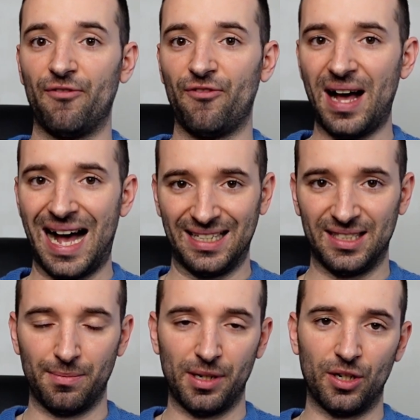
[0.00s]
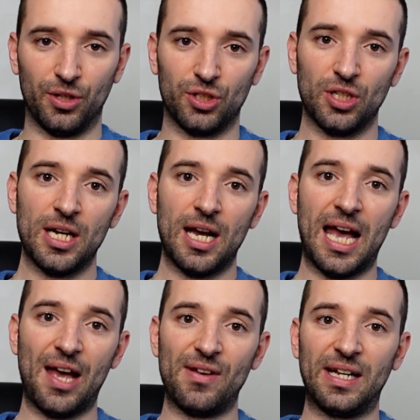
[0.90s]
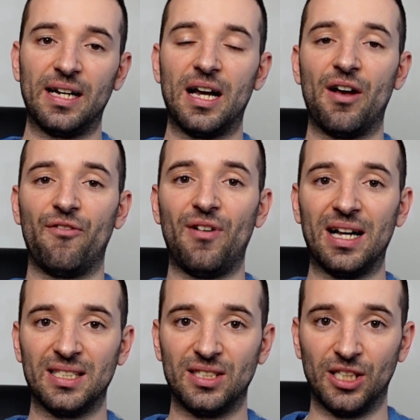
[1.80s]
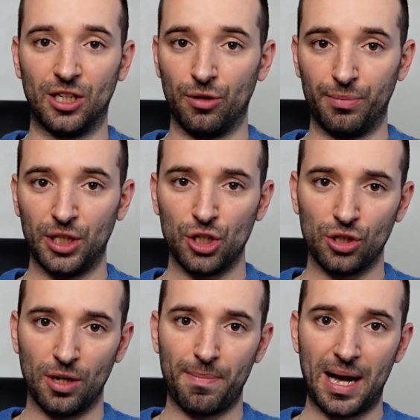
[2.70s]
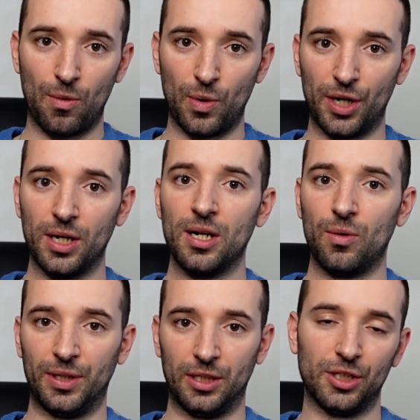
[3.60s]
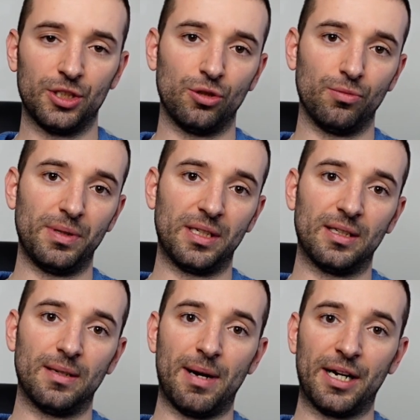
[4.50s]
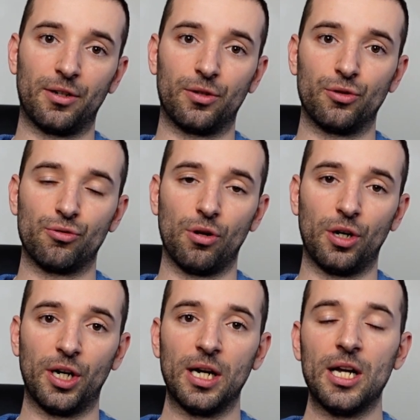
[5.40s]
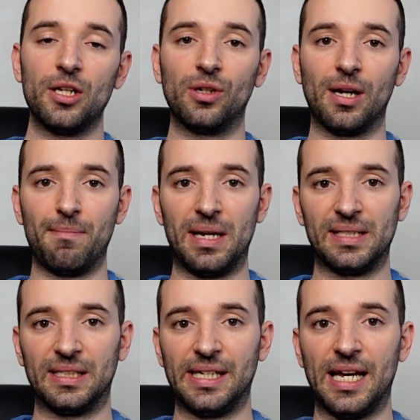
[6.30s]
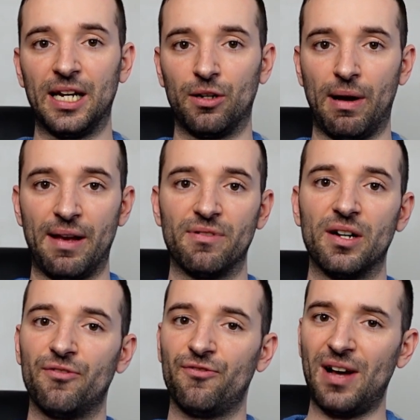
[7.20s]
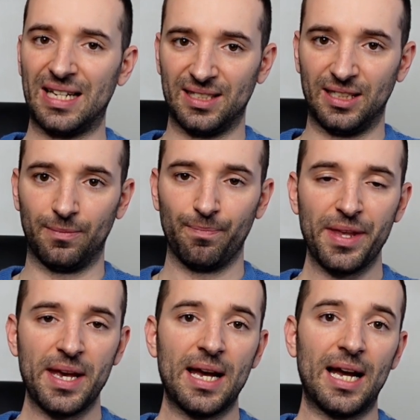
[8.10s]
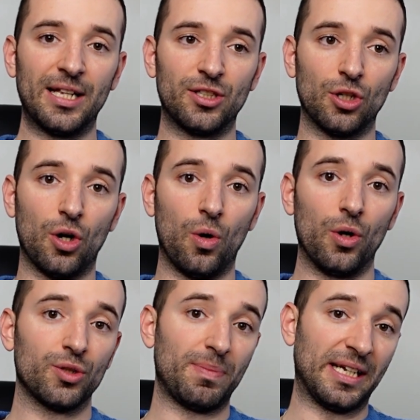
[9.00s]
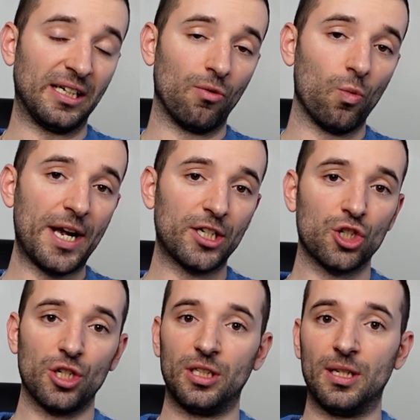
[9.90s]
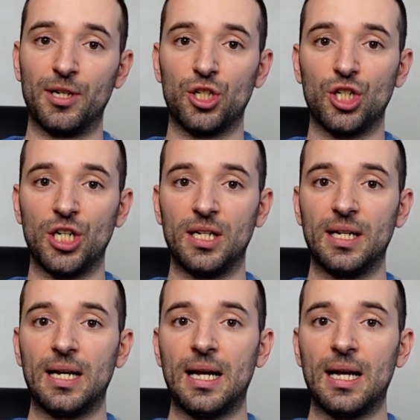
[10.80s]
fast, because having a faster computational power with a 32-bit microcontroller, you can basically engrave faster. And so, speaking of which, the machine